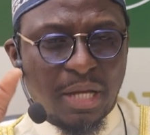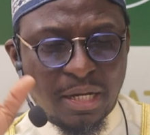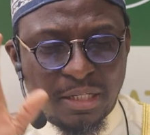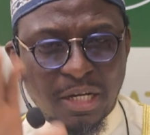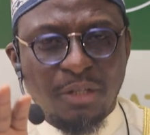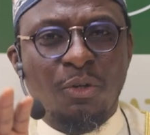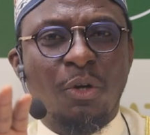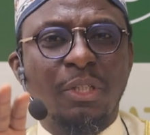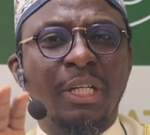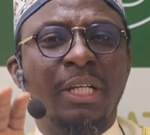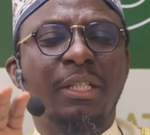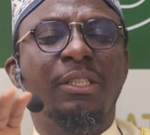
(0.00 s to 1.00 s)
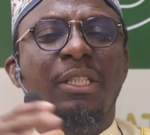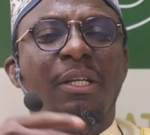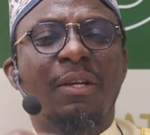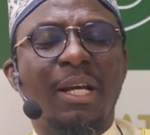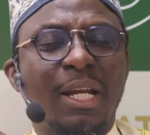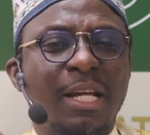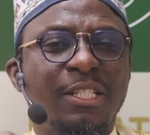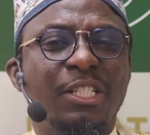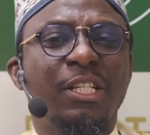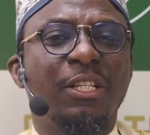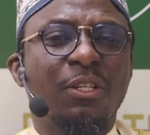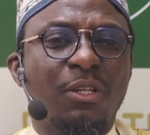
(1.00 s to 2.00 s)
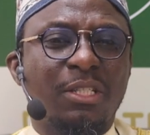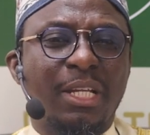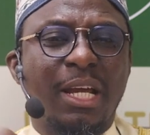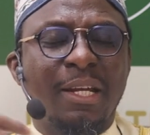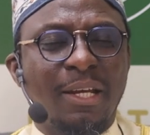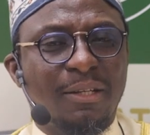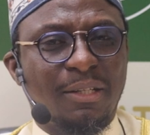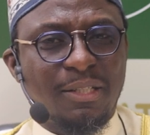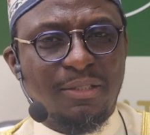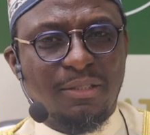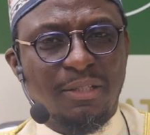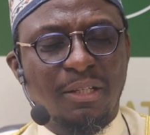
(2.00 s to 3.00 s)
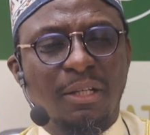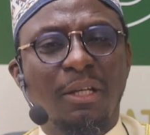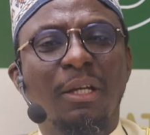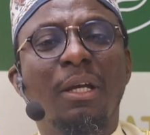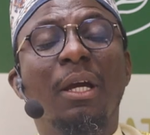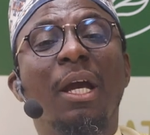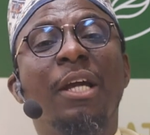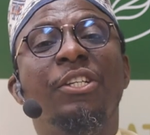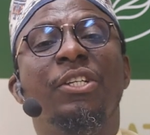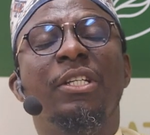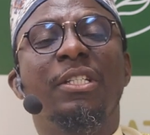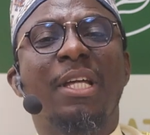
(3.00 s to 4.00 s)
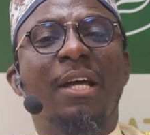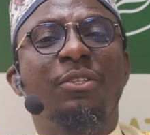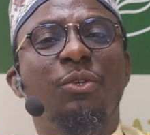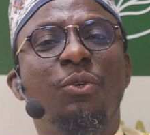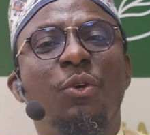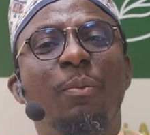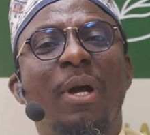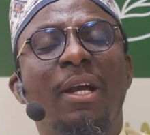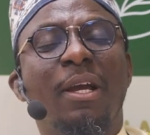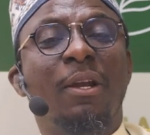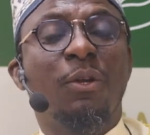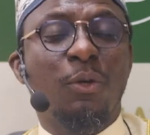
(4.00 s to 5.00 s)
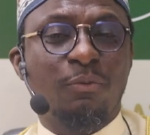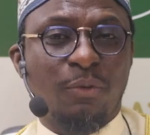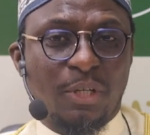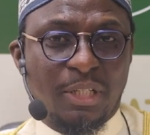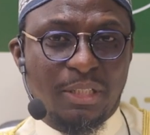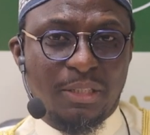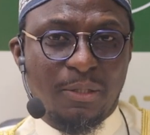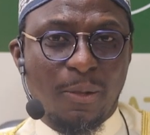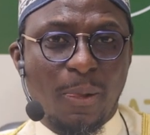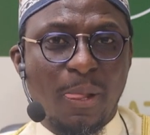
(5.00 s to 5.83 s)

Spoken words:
And then got in, she realized she lost her necklace. And she decided to go back and look for it.